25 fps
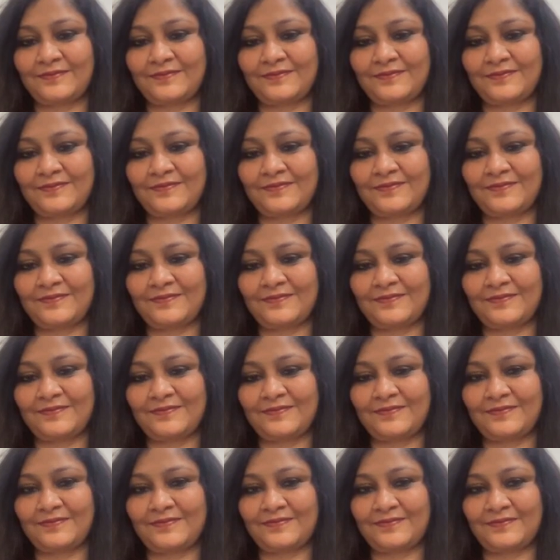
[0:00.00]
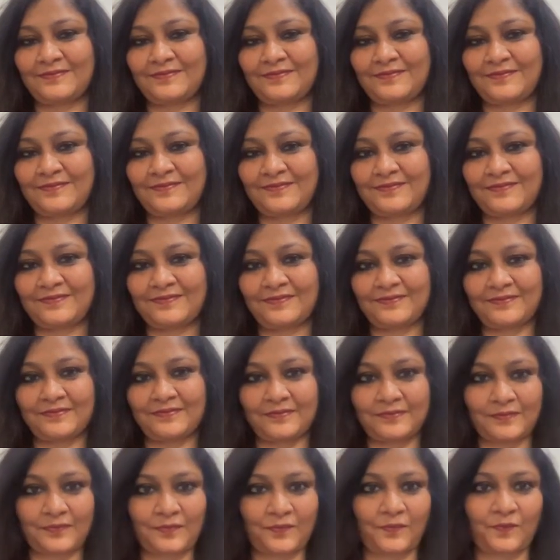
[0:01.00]

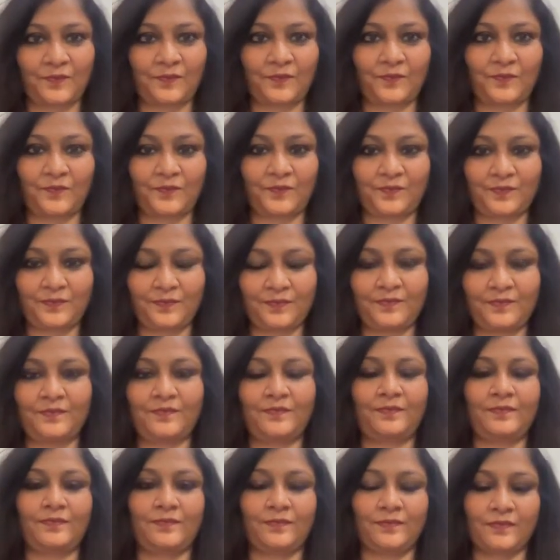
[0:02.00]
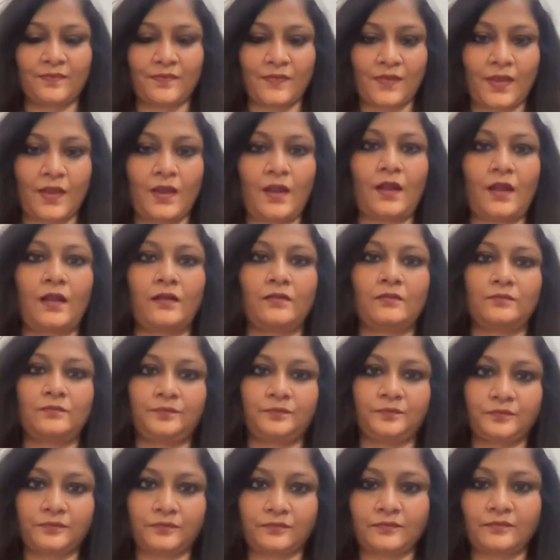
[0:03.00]

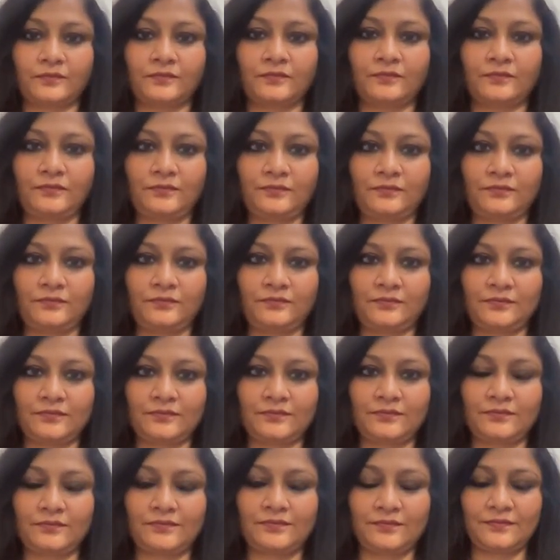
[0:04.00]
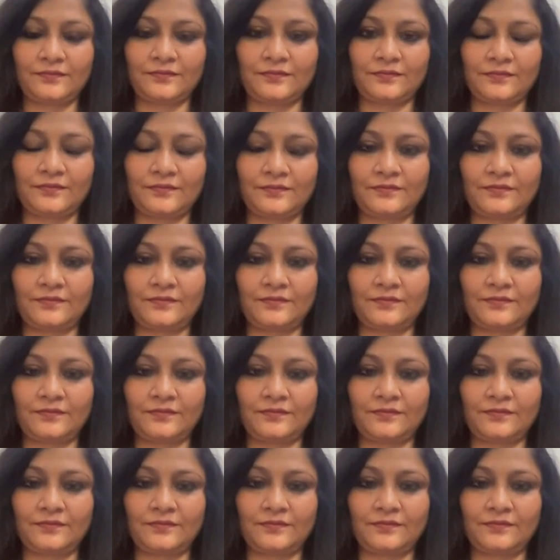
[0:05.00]
This person isn't speaking.